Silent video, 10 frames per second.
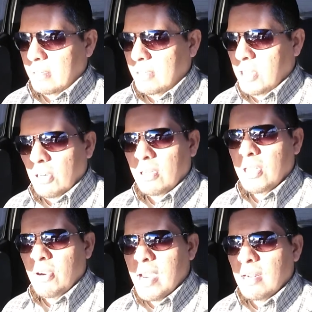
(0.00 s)

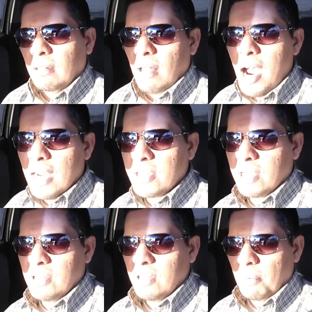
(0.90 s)
you're at a
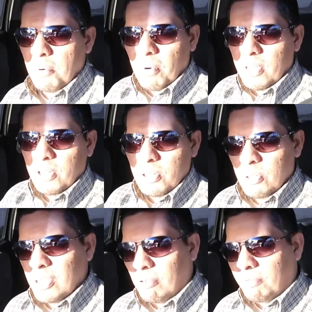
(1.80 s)
loss, because I mean, what do
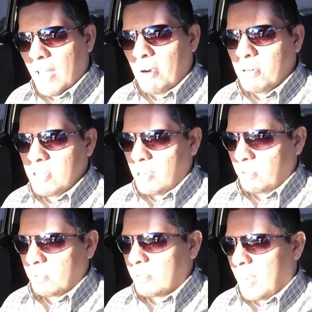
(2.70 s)
you sell flowers? I
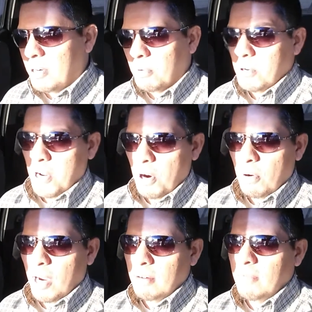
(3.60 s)
don't
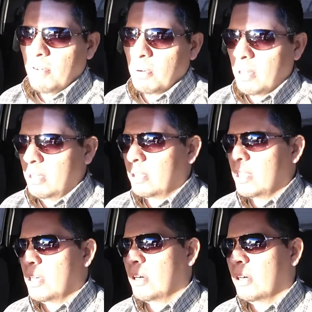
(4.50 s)
know. I've never really
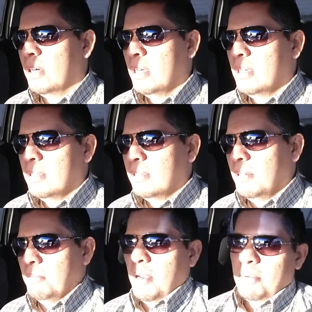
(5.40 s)
looked at your.
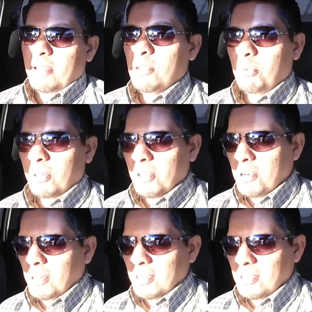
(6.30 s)
Maybe this is where
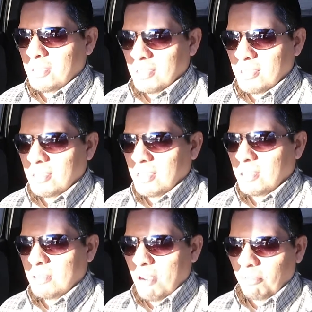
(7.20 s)
Google is
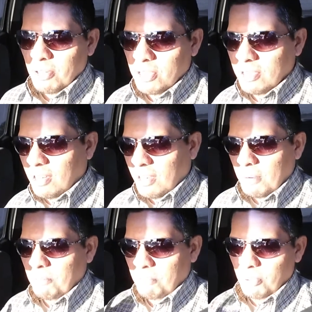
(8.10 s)
definitely
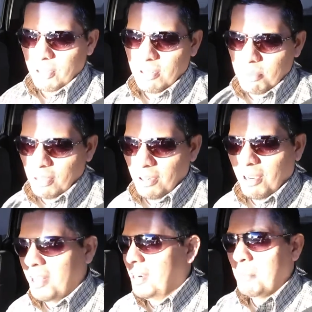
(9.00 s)
putting you
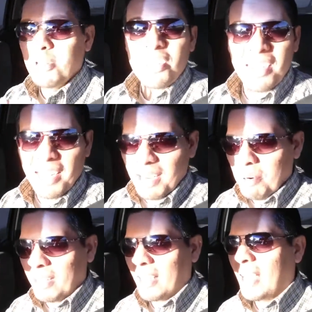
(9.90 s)
below, and I'm just kidding
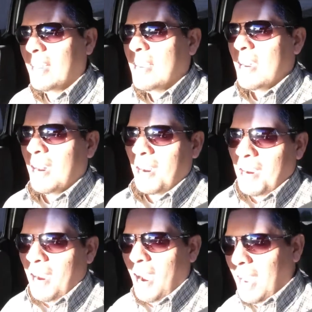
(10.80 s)
about that.
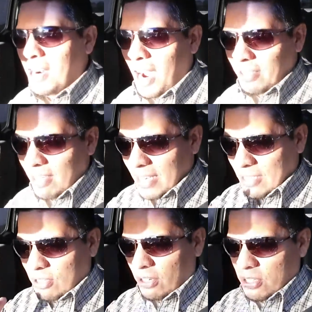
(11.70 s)
I
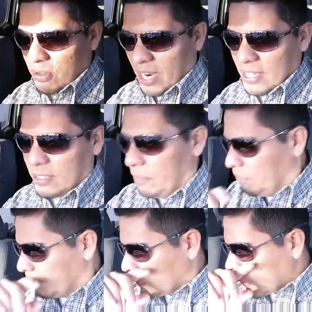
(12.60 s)
think it's all you guys,
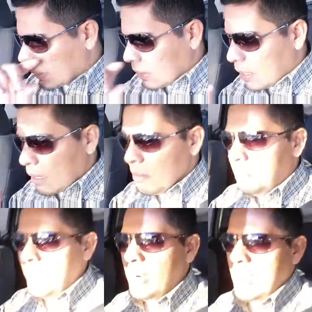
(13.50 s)

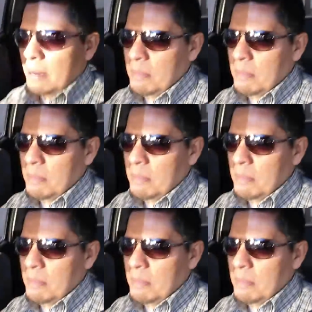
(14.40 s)
but